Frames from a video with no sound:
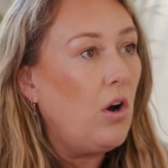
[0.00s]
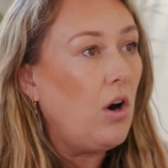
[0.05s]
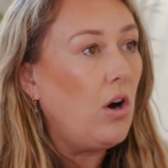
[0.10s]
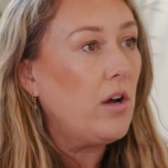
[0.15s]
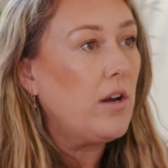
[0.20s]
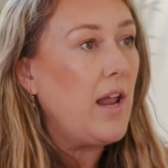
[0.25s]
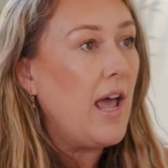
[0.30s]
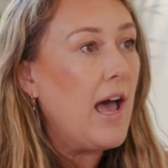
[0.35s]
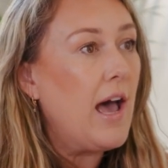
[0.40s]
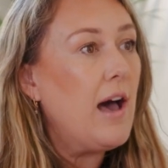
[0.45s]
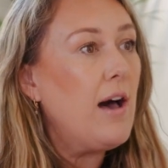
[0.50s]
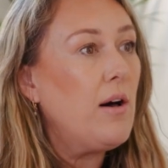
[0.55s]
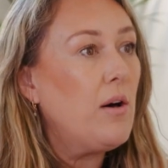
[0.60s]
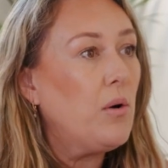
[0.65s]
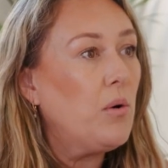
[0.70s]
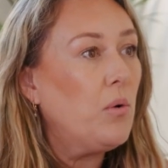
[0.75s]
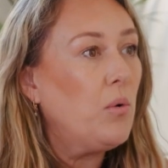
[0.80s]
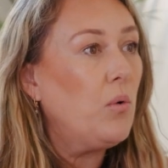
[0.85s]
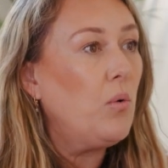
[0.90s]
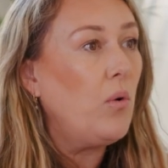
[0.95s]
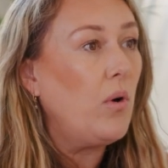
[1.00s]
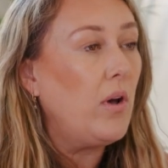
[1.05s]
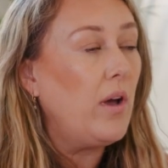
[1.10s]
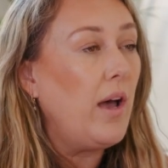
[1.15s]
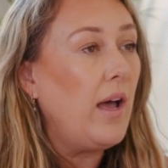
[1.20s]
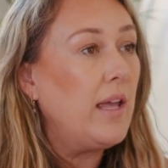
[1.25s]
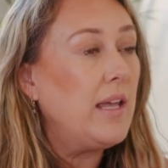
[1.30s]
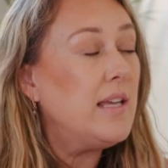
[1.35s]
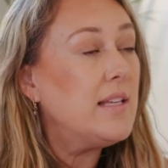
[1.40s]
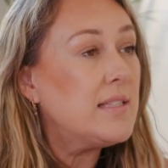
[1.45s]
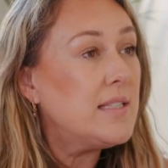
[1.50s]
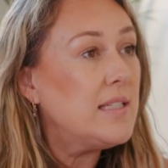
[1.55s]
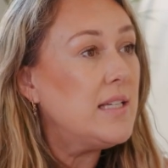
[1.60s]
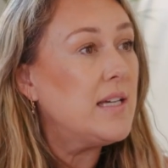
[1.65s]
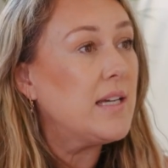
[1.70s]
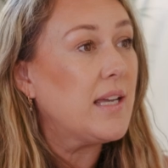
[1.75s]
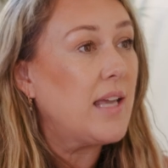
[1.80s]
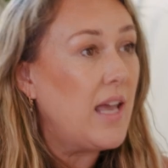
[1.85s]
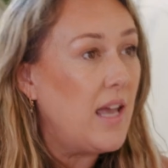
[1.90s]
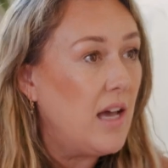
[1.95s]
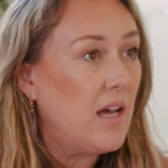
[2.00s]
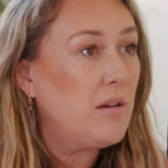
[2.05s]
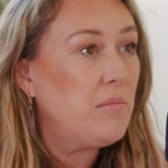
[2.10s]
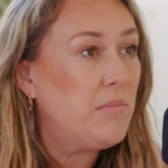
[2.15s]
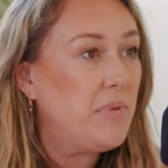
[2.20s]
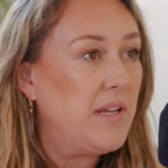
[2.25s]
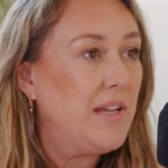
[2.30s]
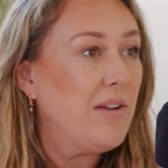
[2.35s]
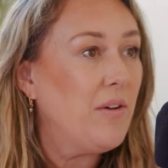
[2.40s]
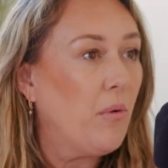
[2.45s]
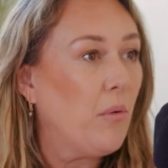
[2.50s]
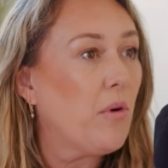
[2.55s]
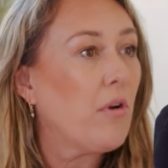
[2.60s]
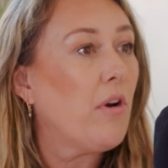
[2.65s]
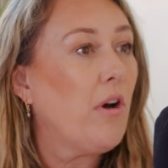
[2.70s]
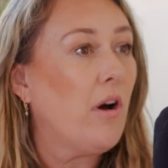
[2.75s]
on how easy it can be or